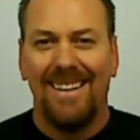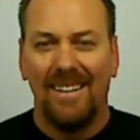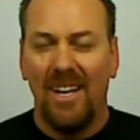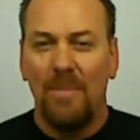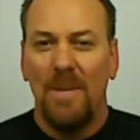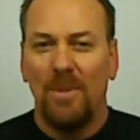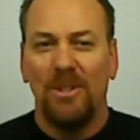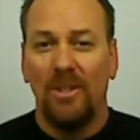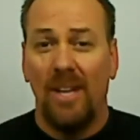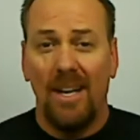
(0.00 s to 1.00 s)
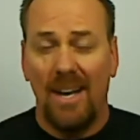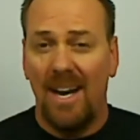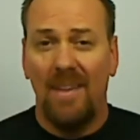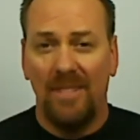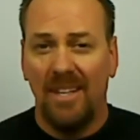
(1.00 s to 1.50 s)
A lot of people do that.
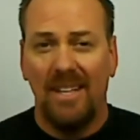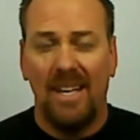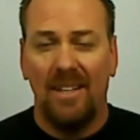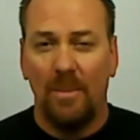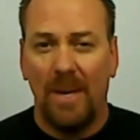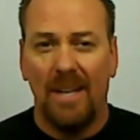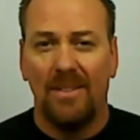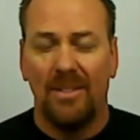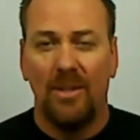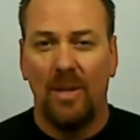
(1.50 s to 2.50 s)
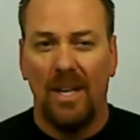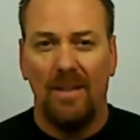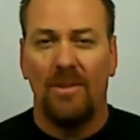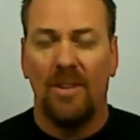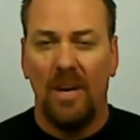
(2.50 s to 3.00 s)
I've done that in the past too, and
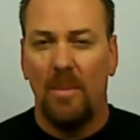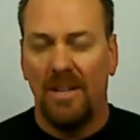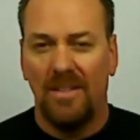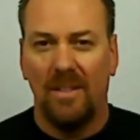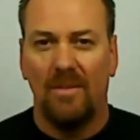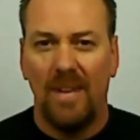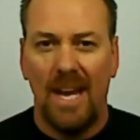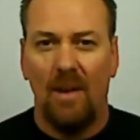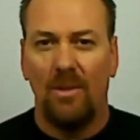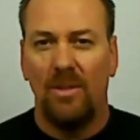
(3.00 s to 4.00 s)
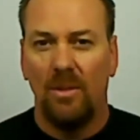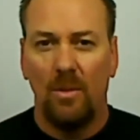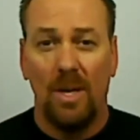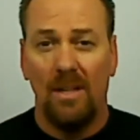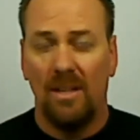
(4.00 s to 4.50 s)
I've trained myself now to,
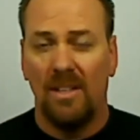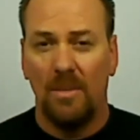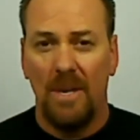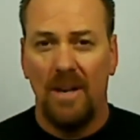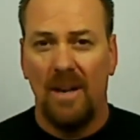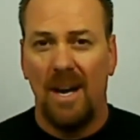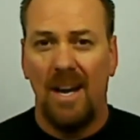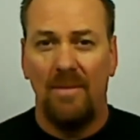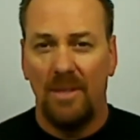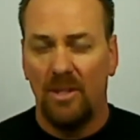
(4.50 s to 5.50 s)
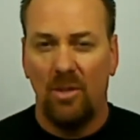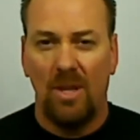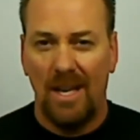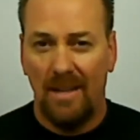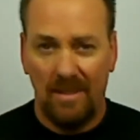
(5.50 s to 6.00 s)
when I look in the mirror, I
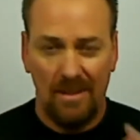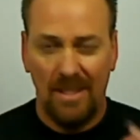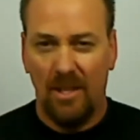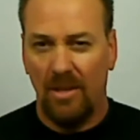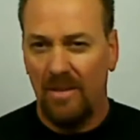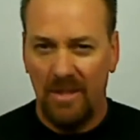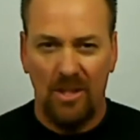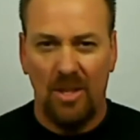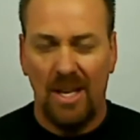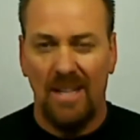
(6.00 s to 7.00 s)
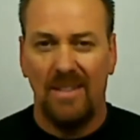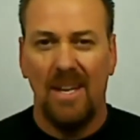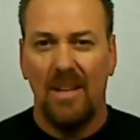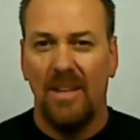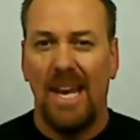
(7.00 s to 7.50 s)
visualize, literally visualize
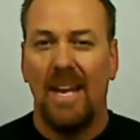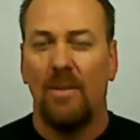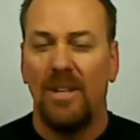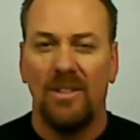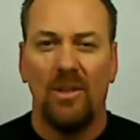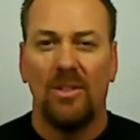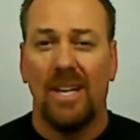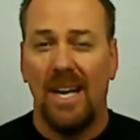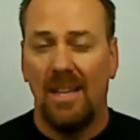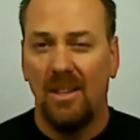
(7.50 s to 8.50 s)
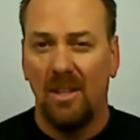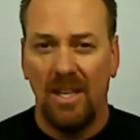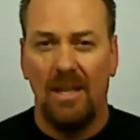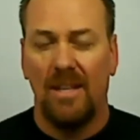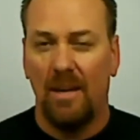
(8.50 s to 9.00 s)
the end result that
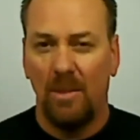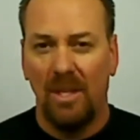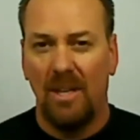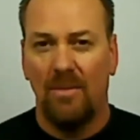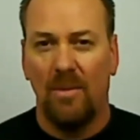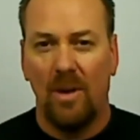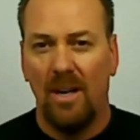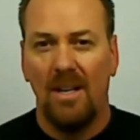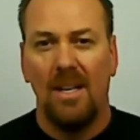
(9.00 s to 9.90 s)
I'm looking for.